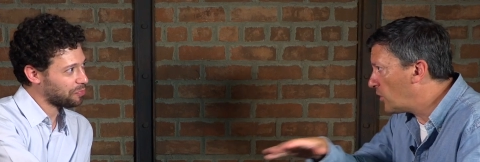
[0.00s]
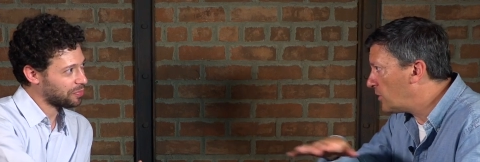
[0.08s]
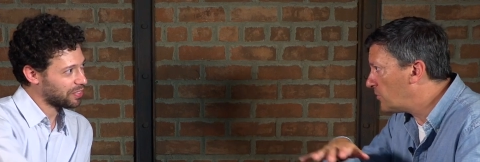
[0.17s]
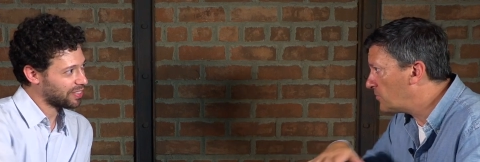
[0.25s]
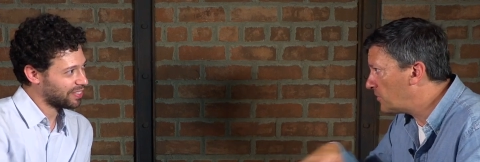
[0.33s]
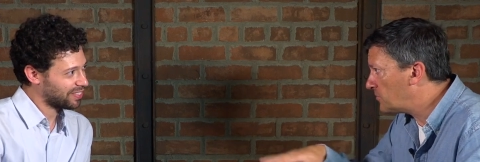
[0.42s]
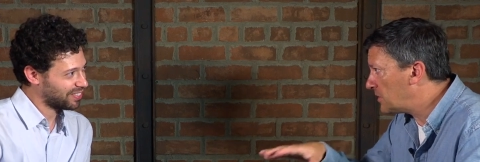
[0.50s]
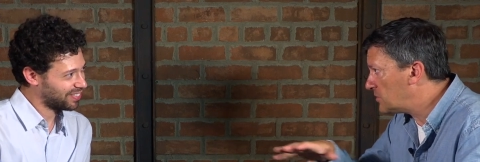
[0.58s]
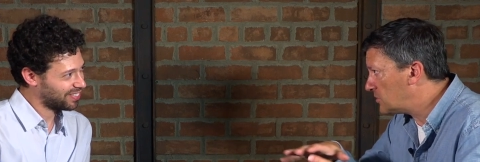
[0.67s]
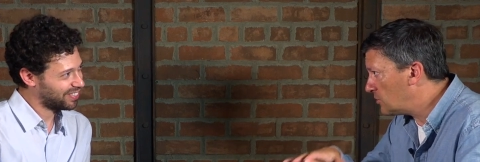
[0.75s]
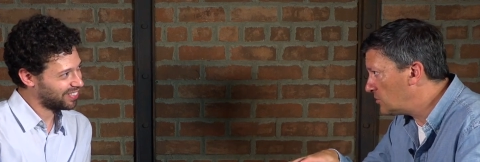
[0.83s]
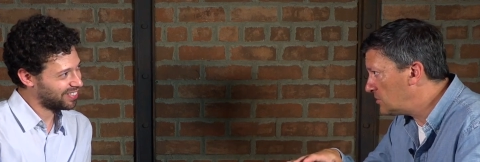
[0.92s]
Speaker 1: 40 or
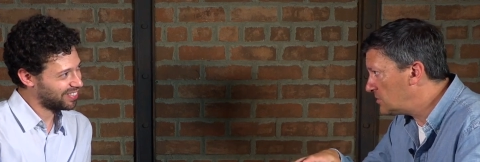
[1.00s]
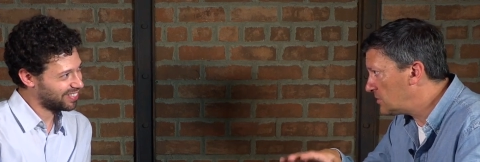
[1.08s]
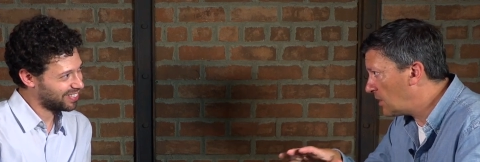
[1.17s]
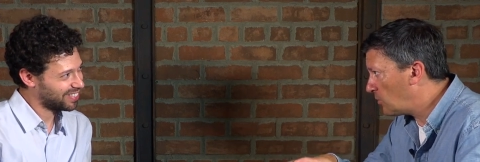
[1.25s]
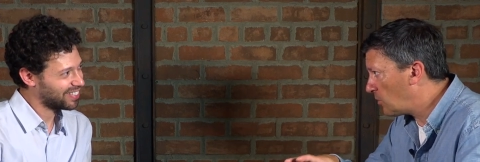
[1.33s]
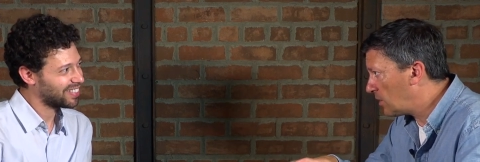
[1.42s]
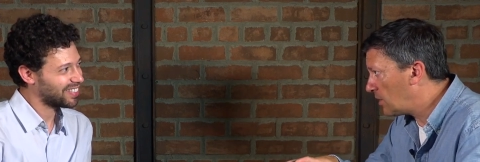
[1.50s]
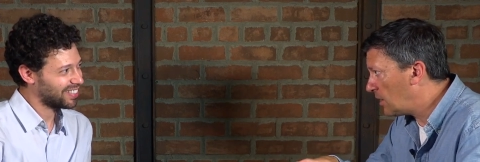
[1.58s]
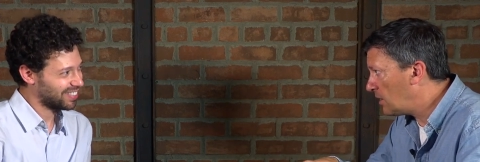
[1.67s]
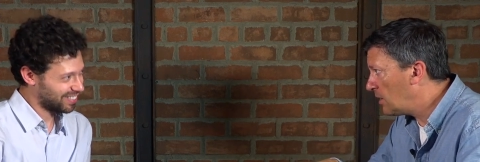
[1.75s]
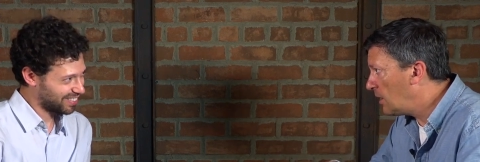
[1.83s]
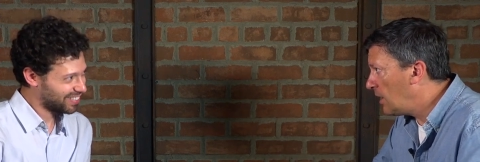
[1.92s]
50 students there
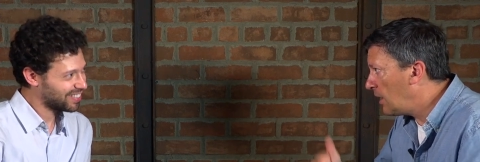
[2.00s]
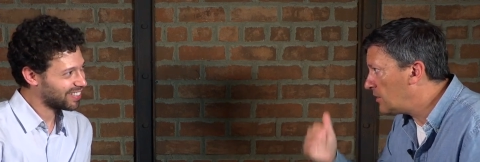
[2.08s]
working.